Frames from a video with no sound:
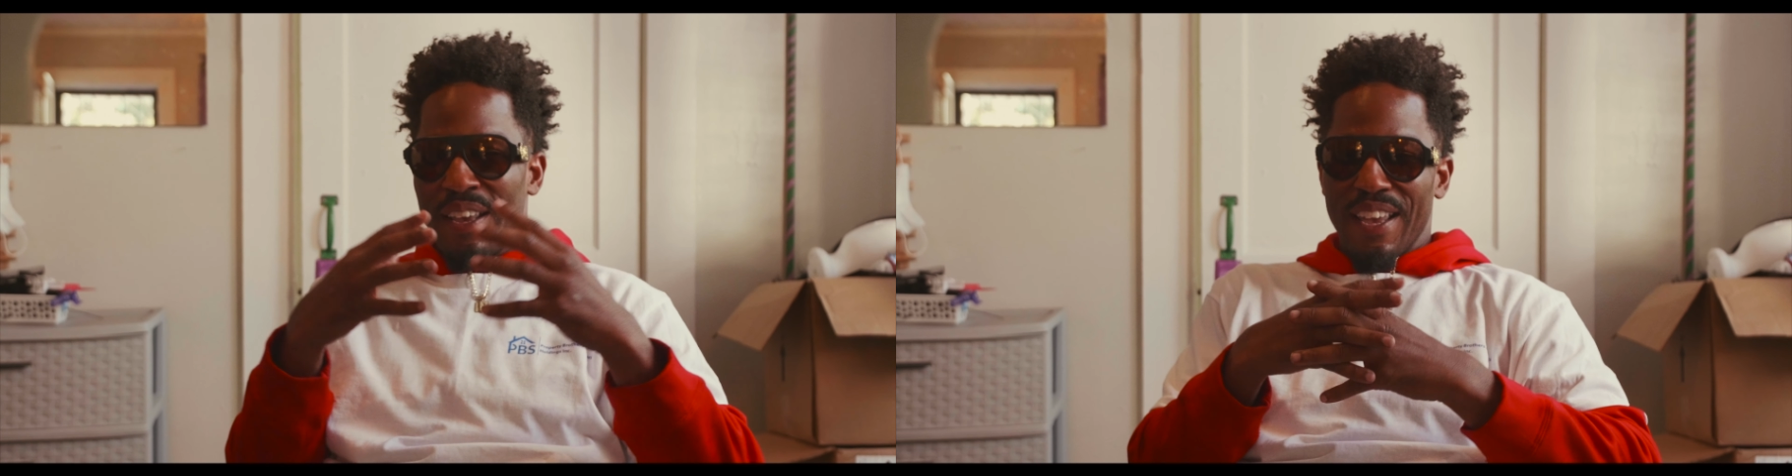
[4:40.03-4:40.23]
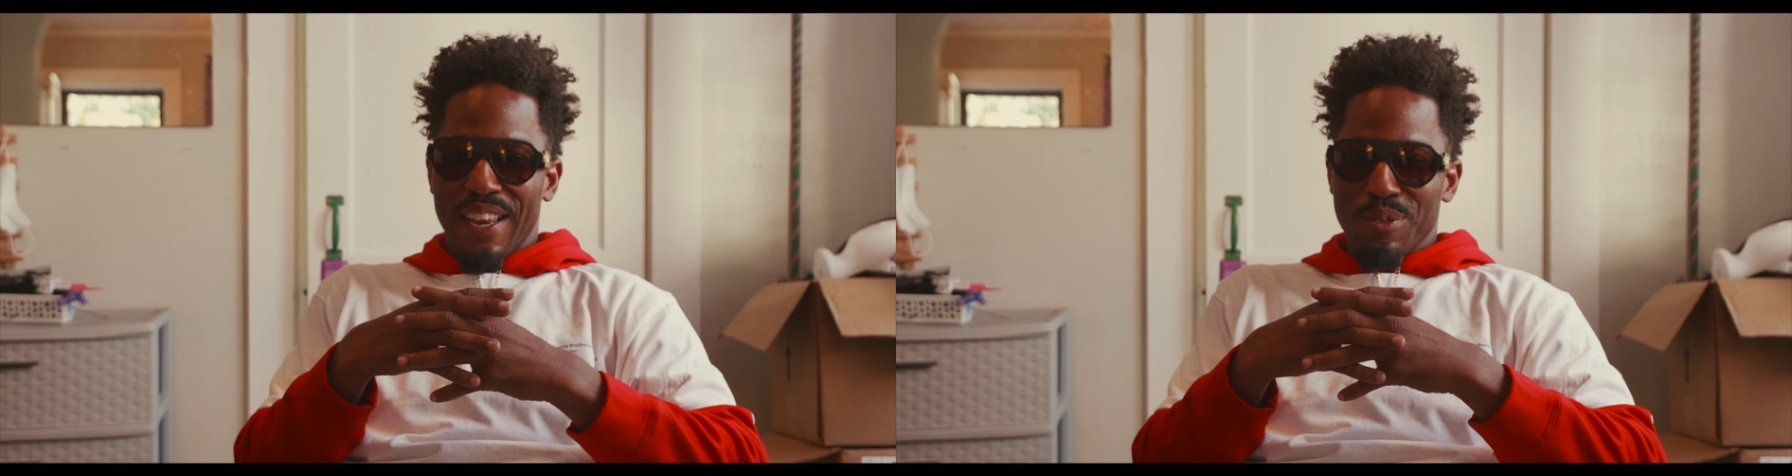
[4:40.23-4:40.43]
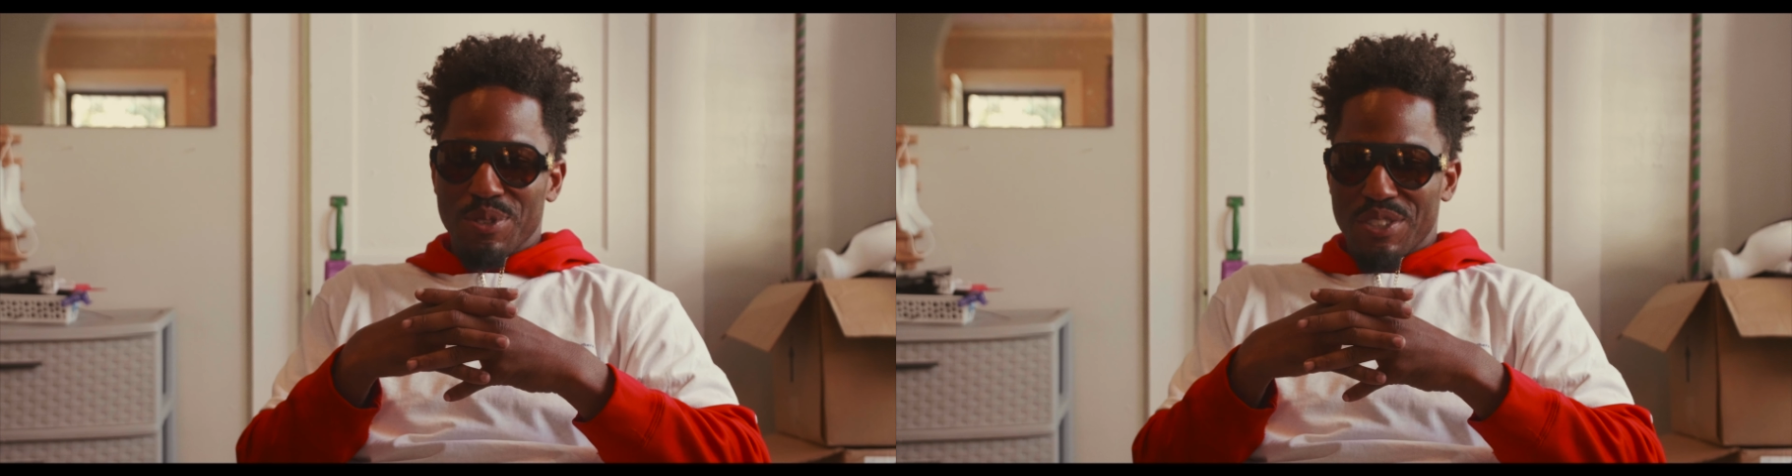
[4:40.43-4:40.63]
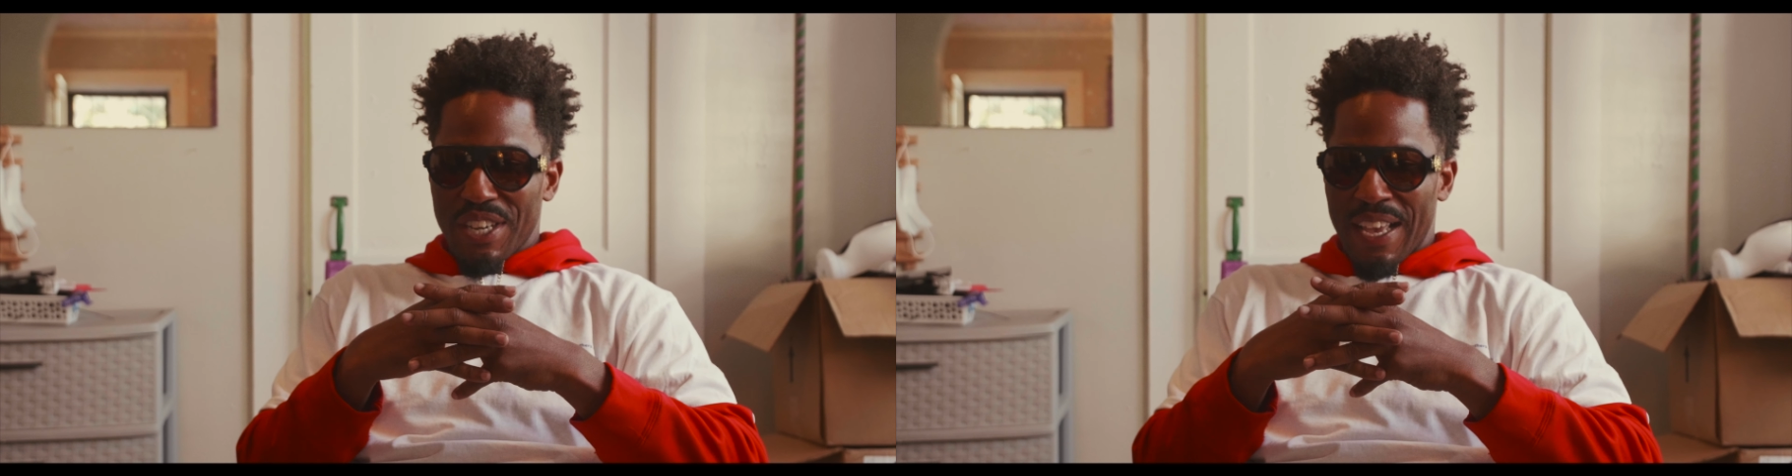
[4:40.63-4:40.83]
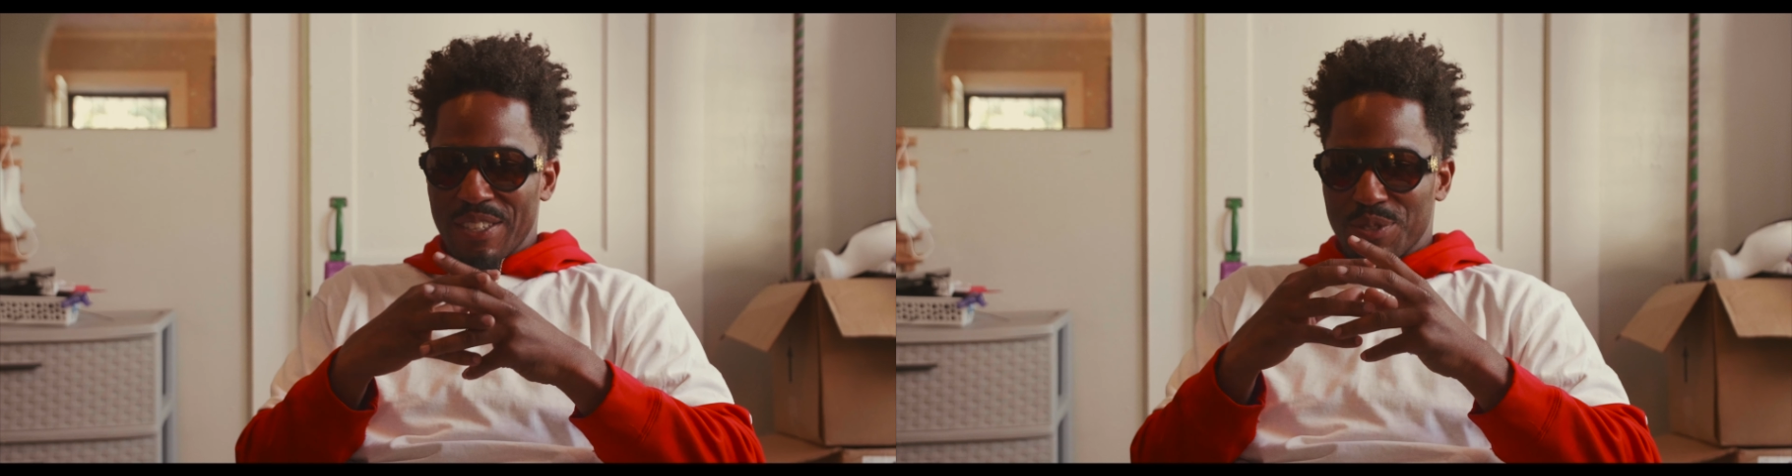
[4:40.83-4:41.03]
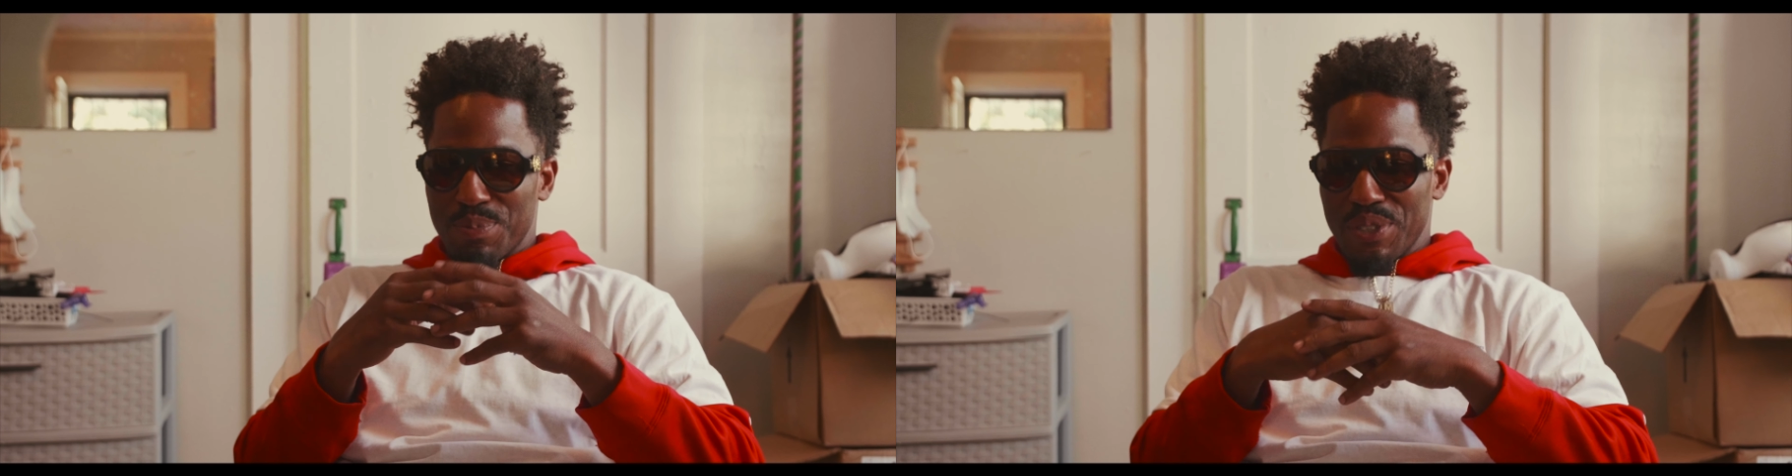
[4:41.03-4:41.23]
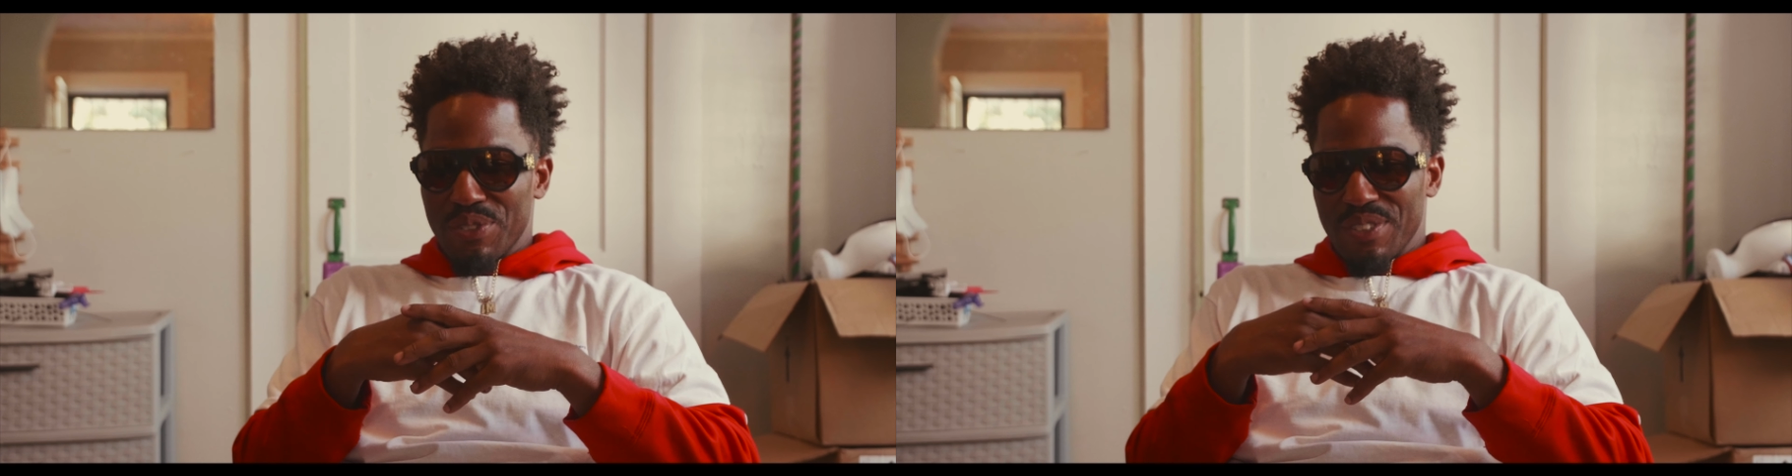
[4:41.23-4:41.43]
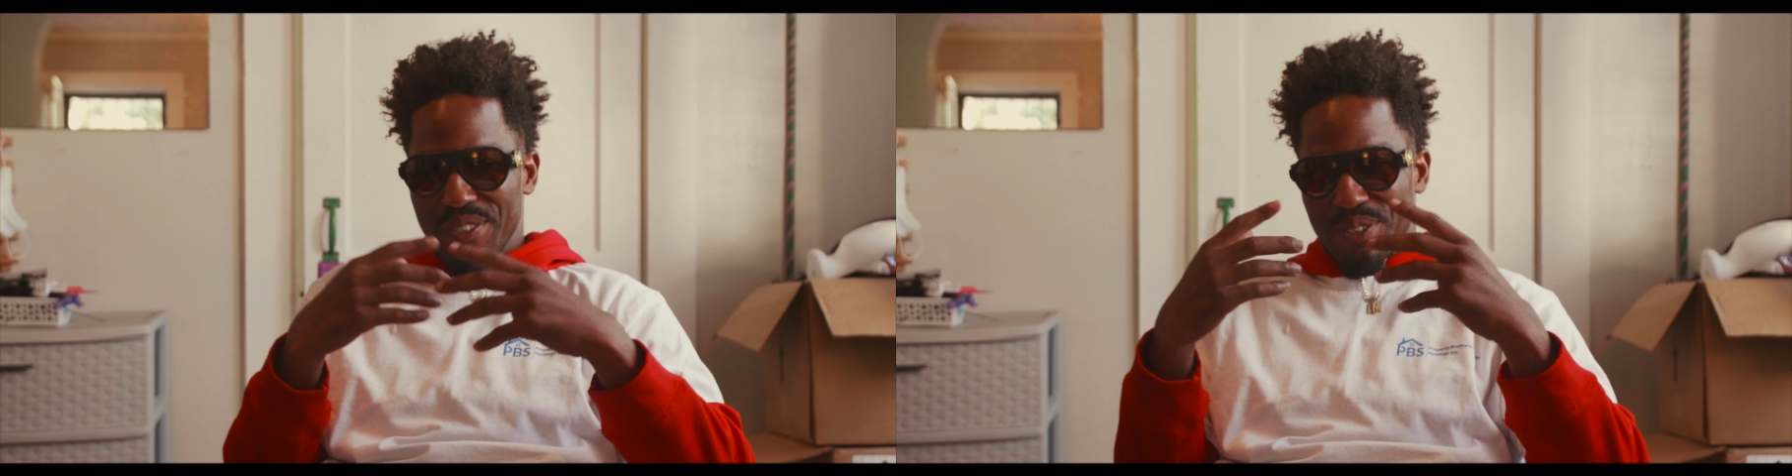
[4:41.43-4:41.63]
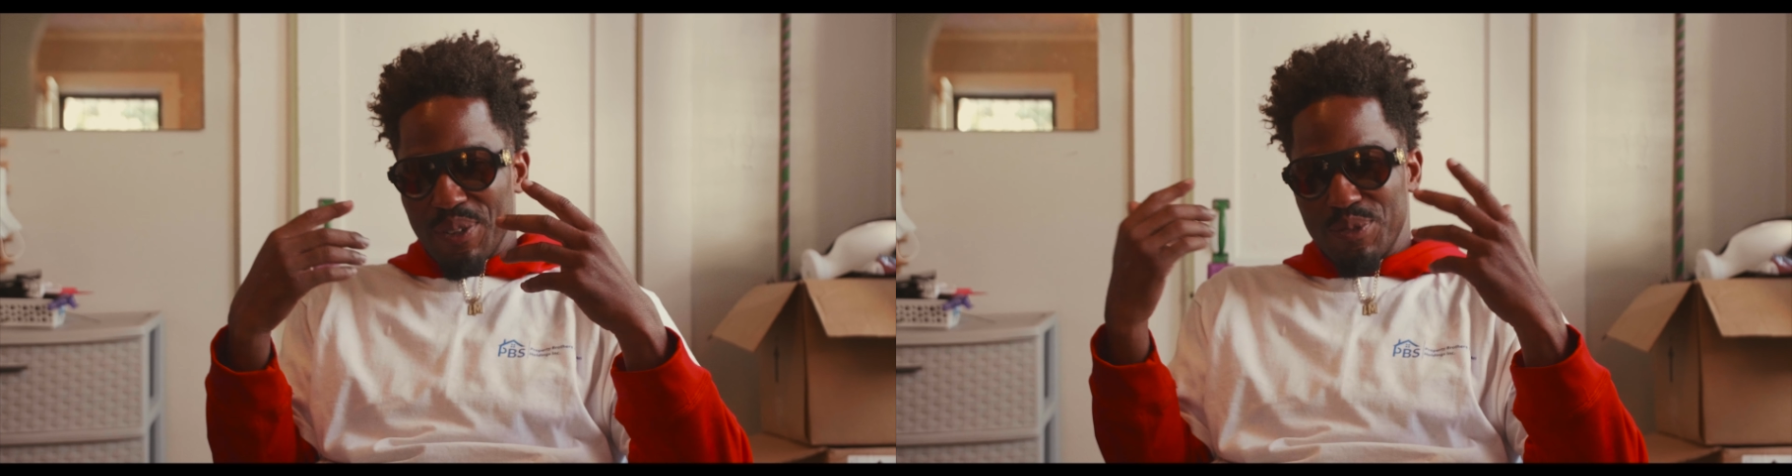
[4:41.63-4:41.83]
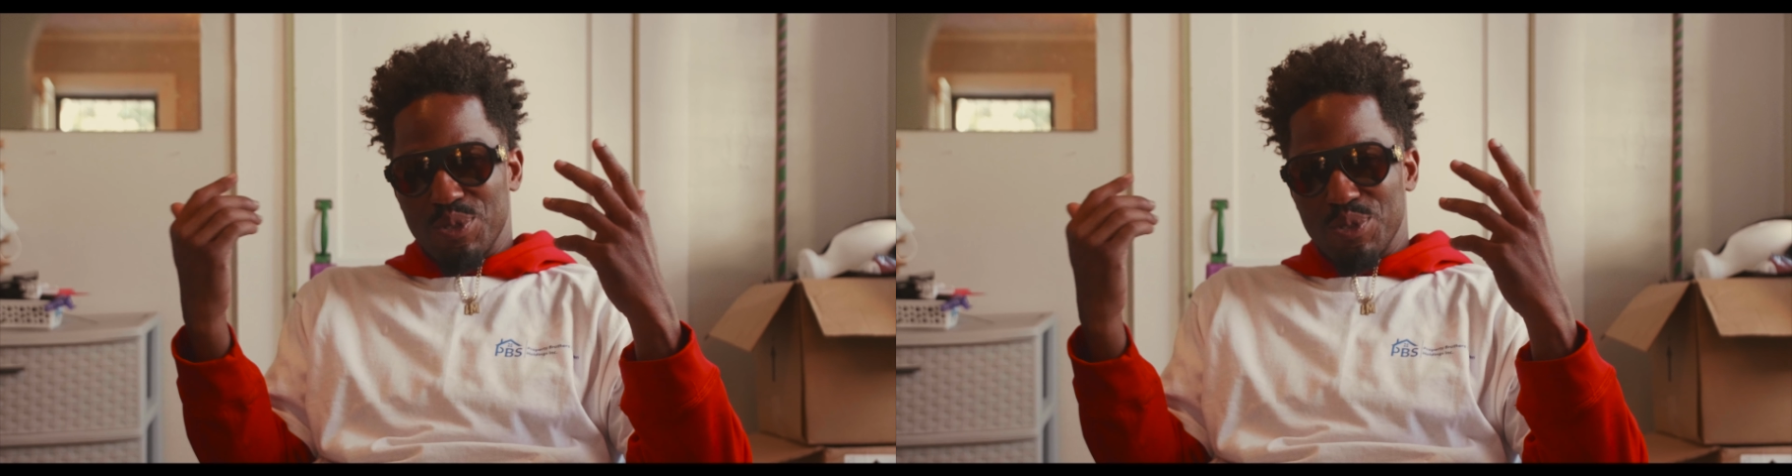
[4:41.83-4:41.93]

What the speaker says: And it was a challenge building it.